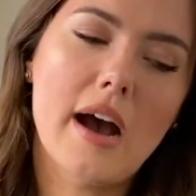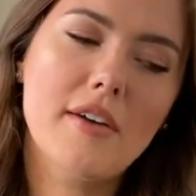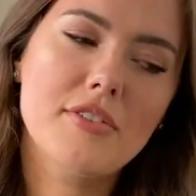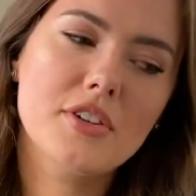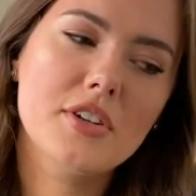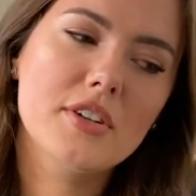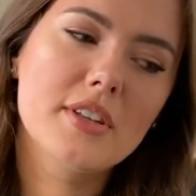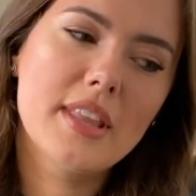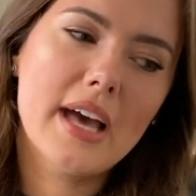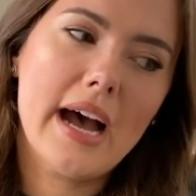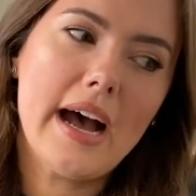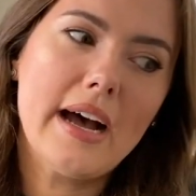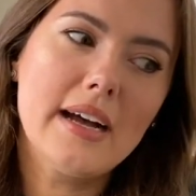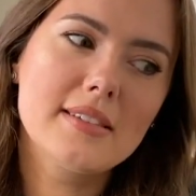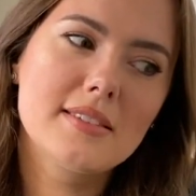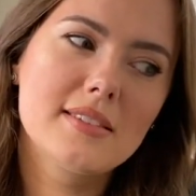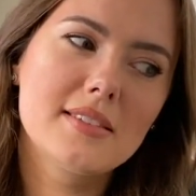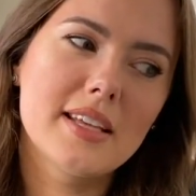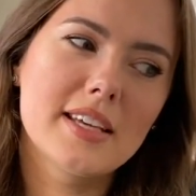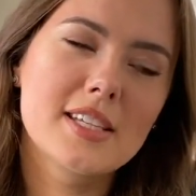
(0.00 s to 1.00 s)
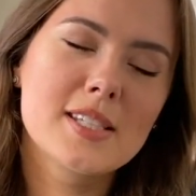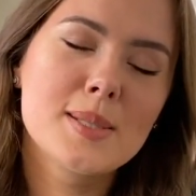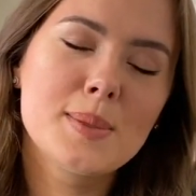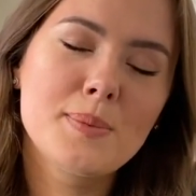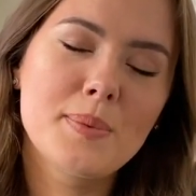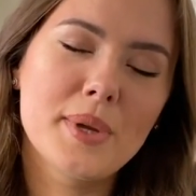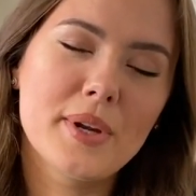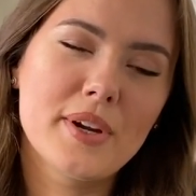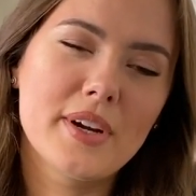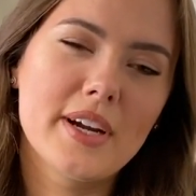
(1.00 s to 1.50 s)
After that
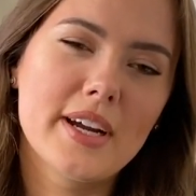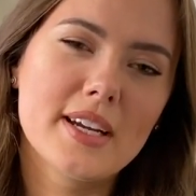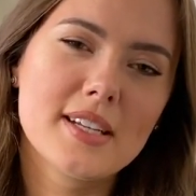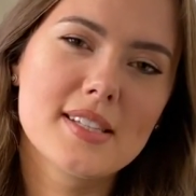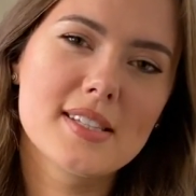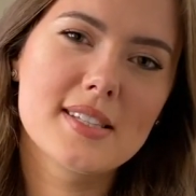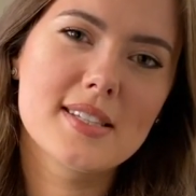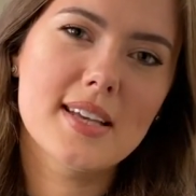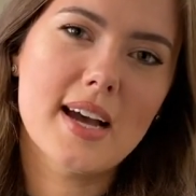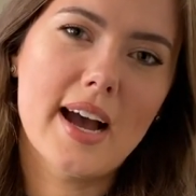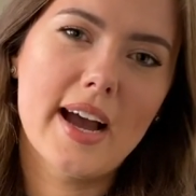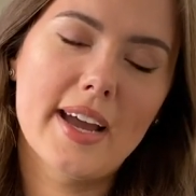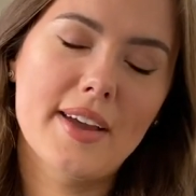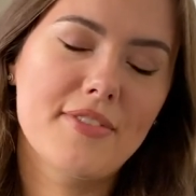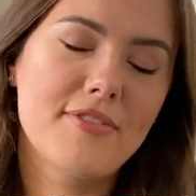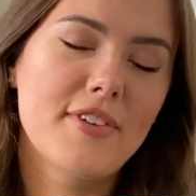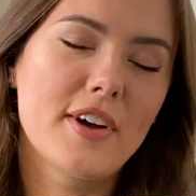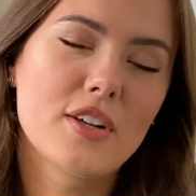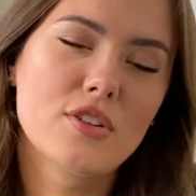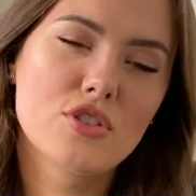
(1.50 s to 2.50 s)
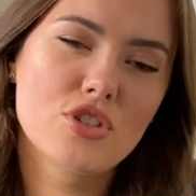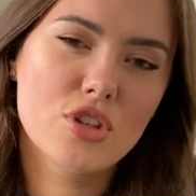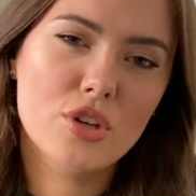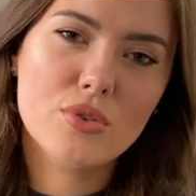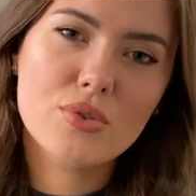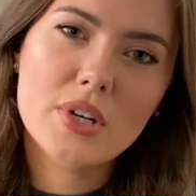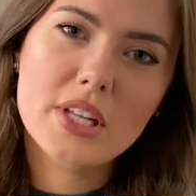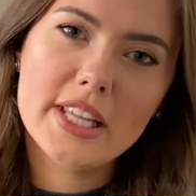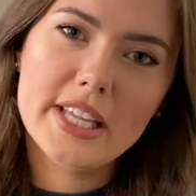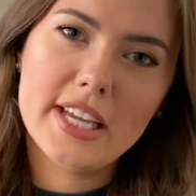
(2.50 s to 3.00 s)
experience, I felt
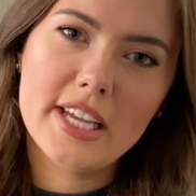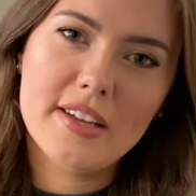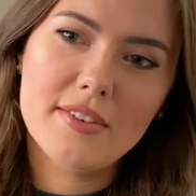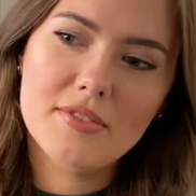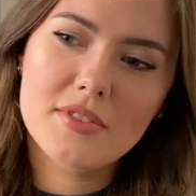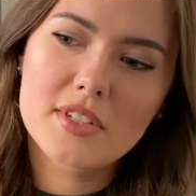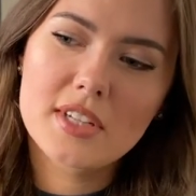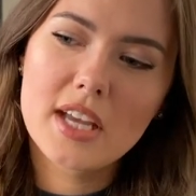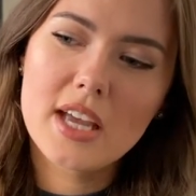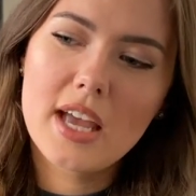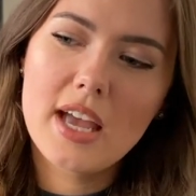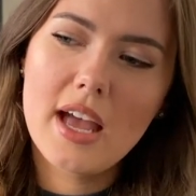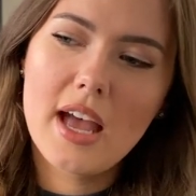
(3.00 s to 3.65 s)
so relieved,